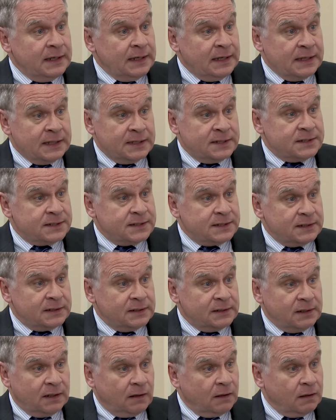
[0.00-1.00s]
is
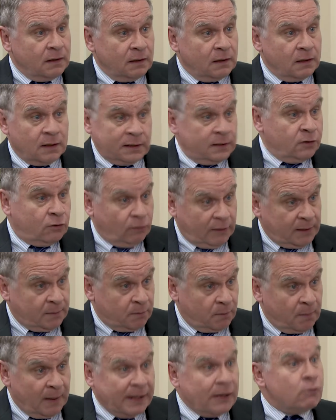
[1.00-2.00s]

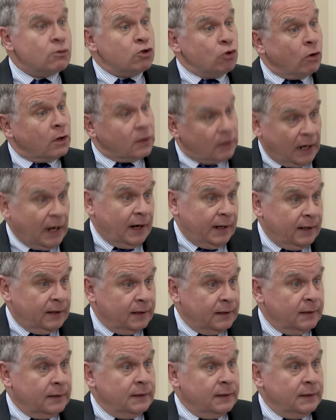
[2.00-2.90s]
incredible. My own daughter got it